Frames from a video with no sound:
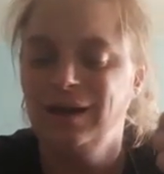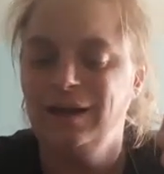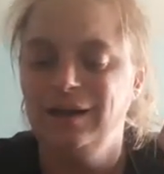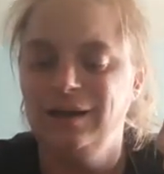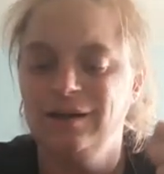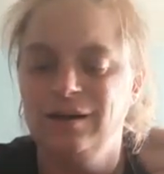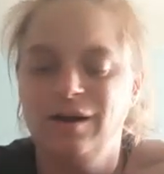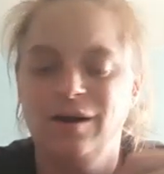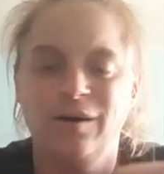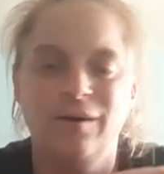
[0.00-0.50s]

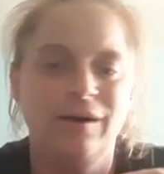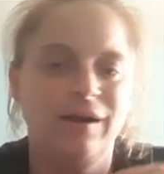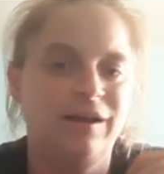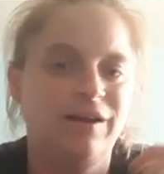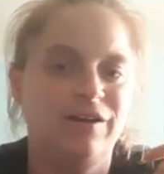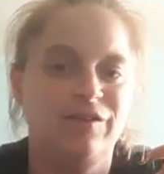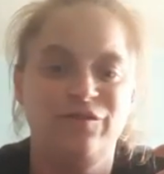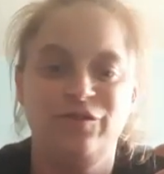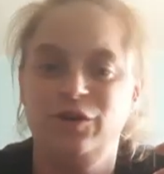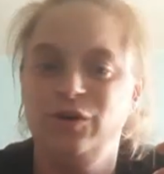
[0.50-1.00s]
You know,
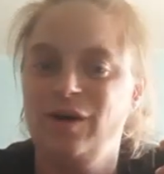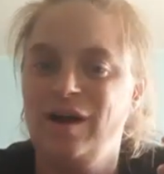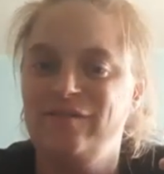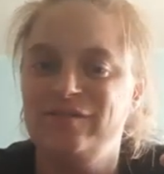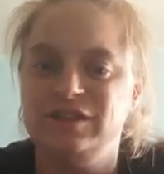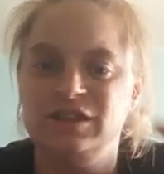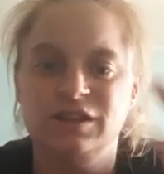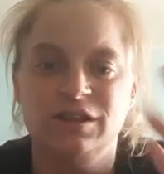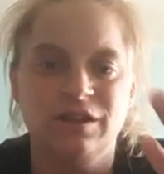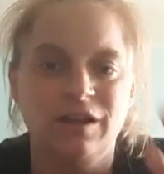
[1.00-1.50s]
if you have
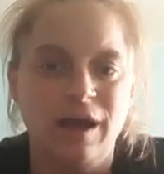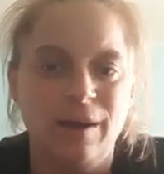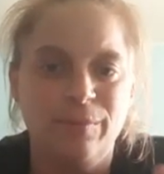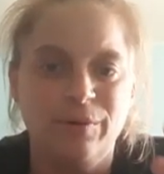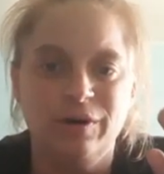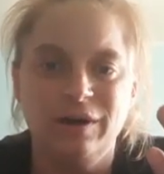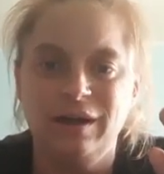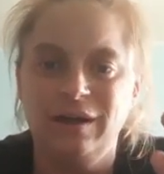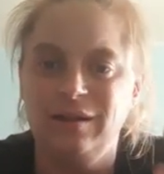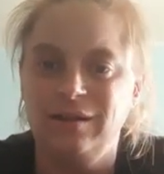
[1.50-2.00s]
a
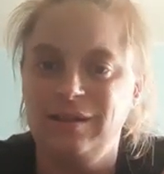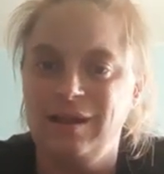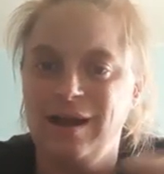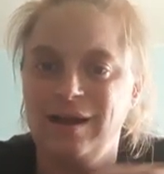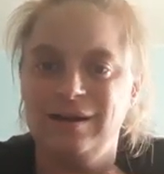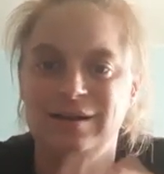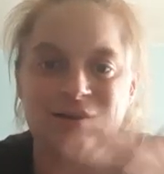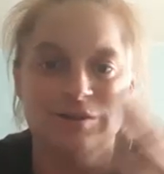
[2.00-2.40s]
celebrity that